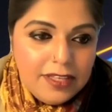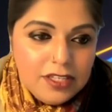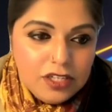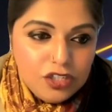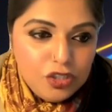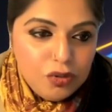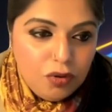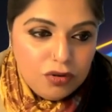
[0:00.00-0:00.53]
These
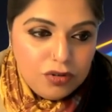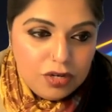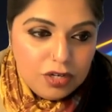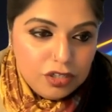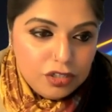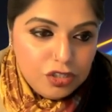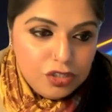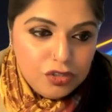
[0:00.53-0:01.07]
are short
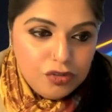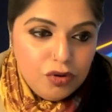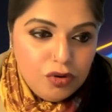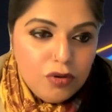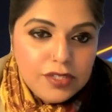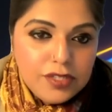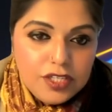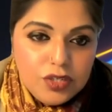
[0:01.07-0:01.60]

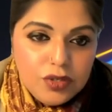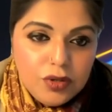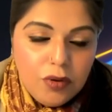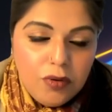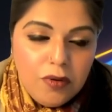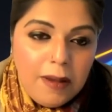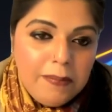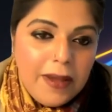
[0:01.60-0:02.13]
strokes as you
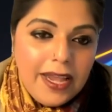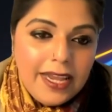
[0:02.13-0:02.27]
go up.